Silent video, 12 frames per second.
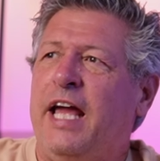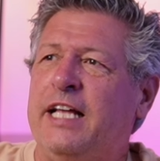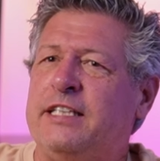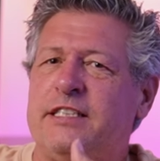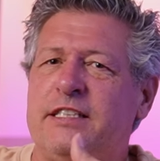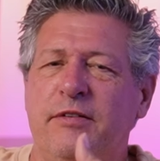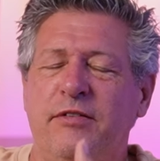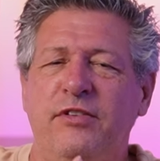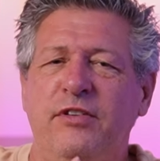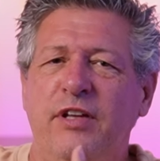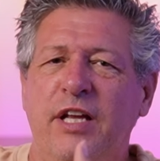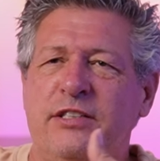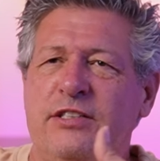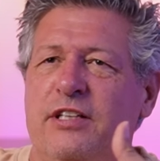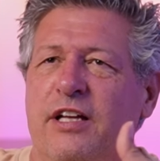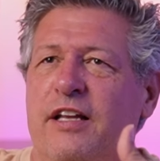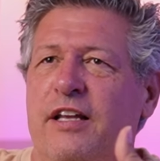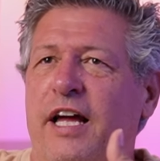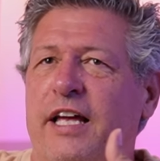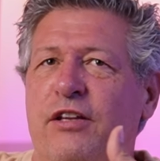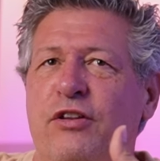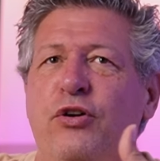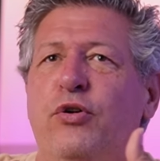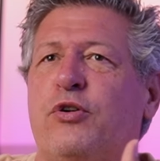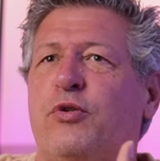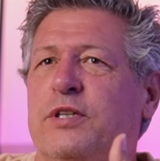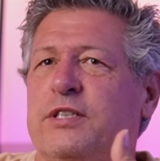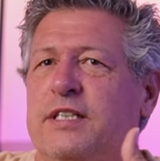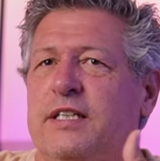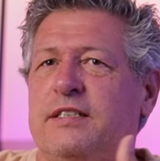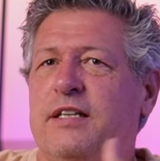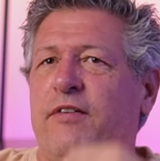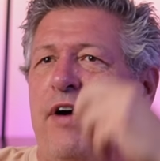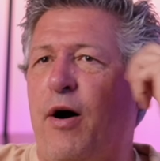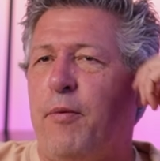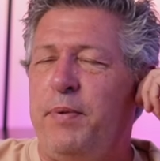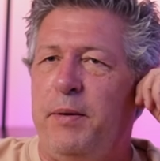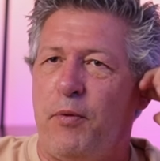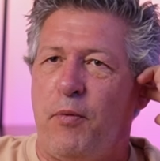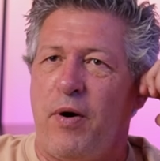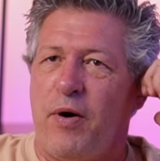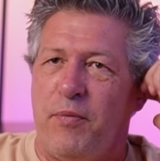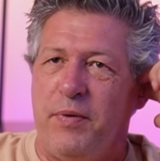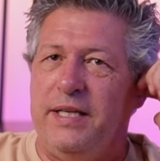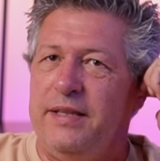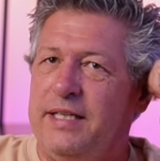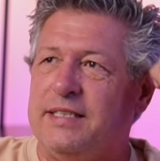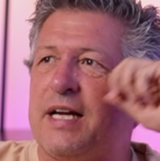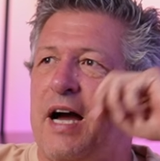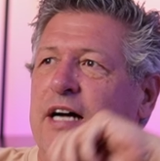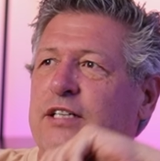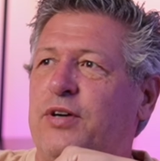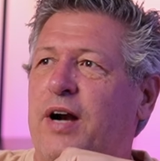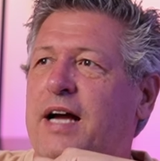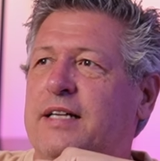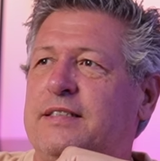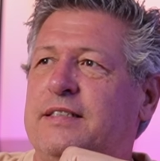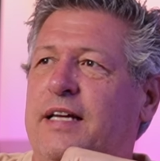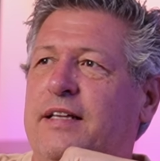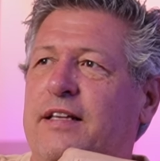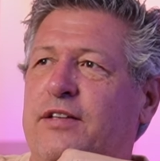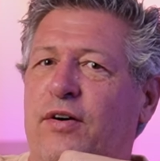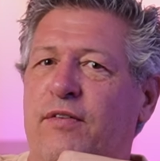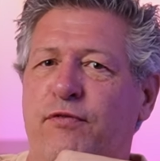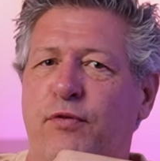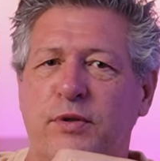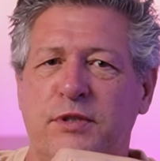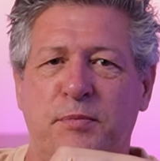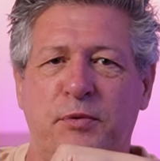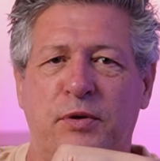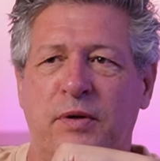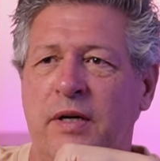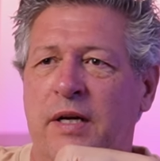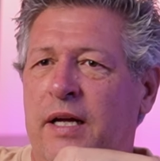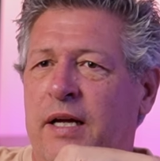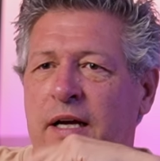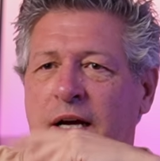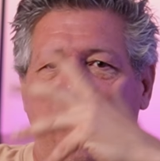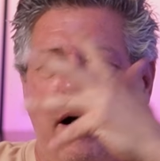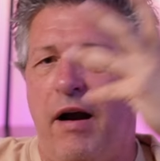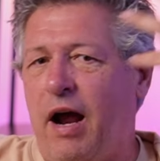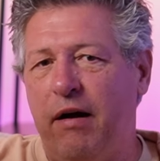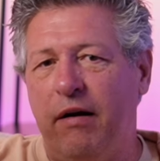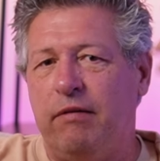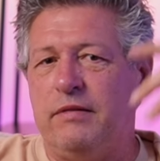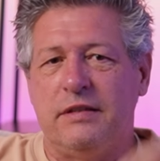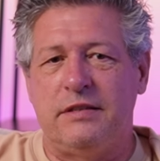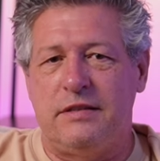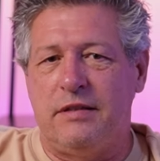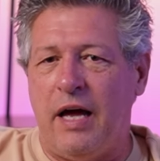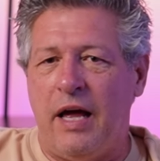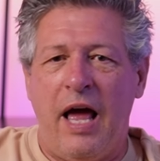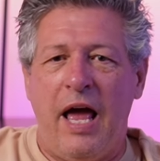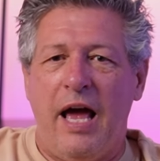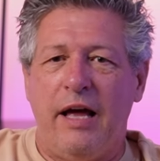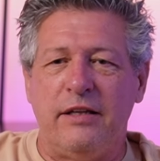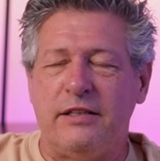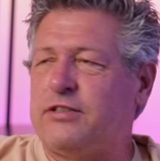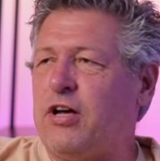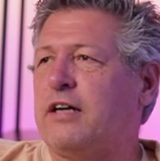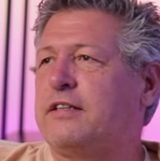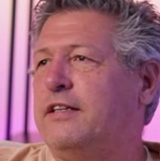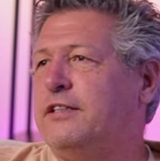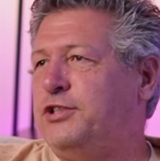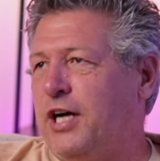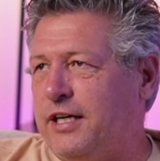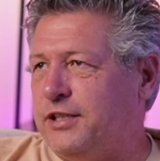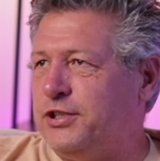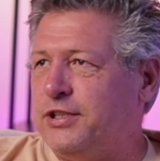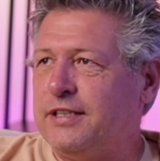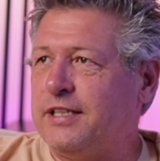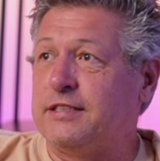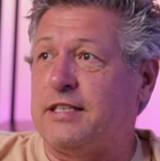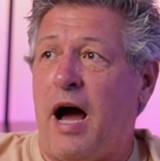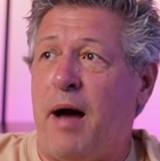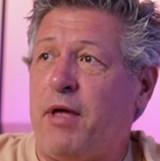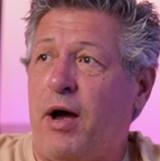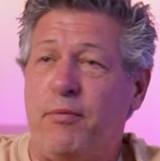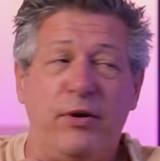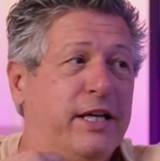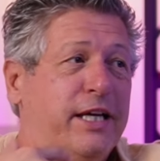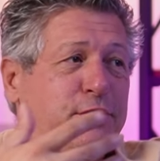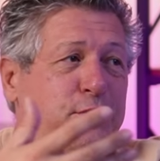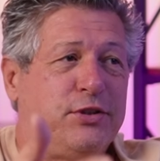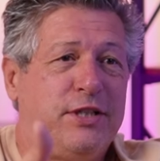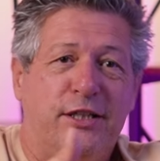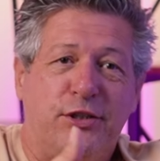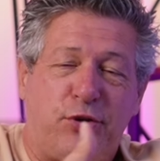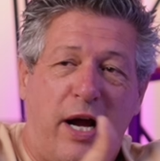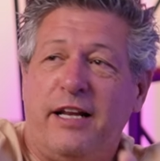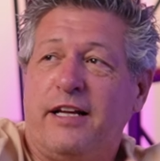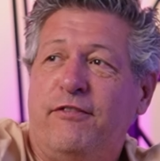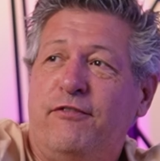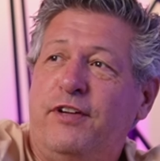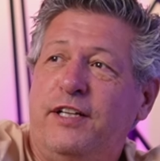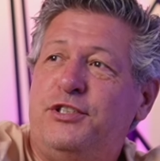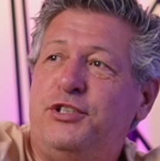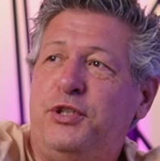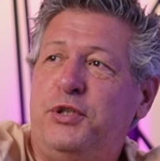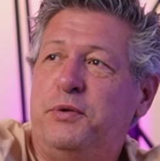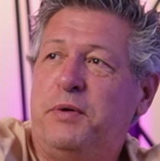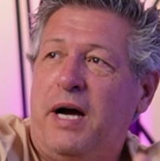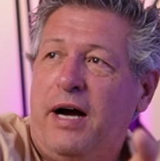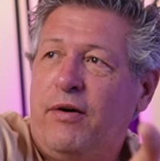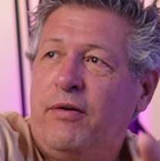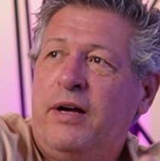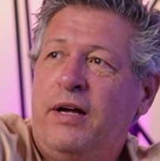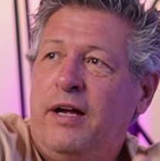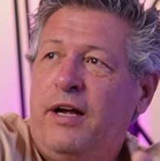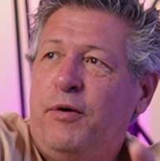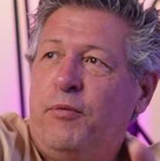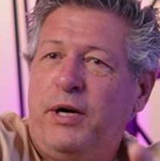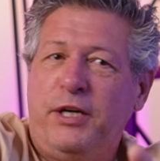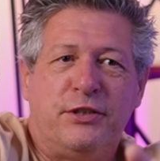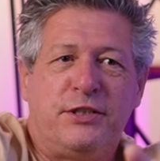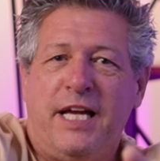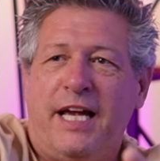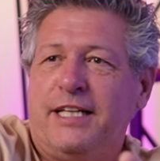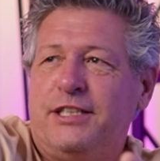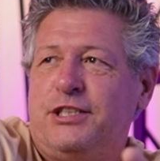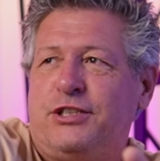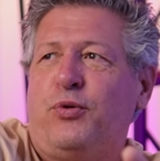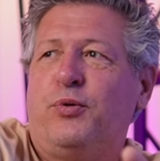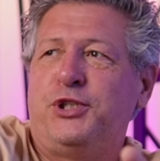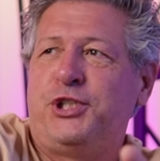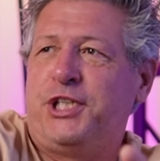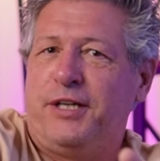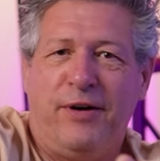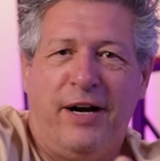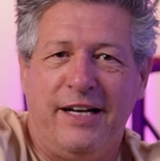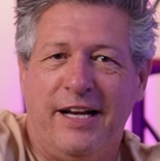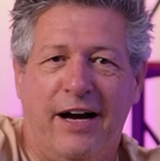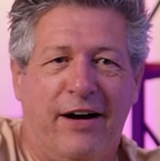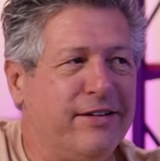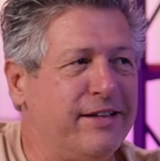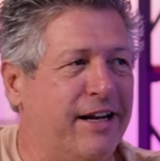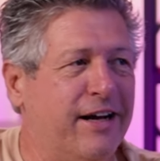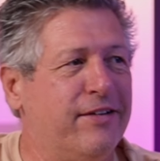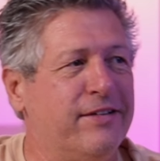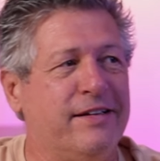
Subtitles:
it's the like ludicrousness of how people want to read these contracts to say that they're enforceable. All right, let's talk to the judge, because I'm not really interested in trying to convince you how what you're saying is just horseshit right now, you know?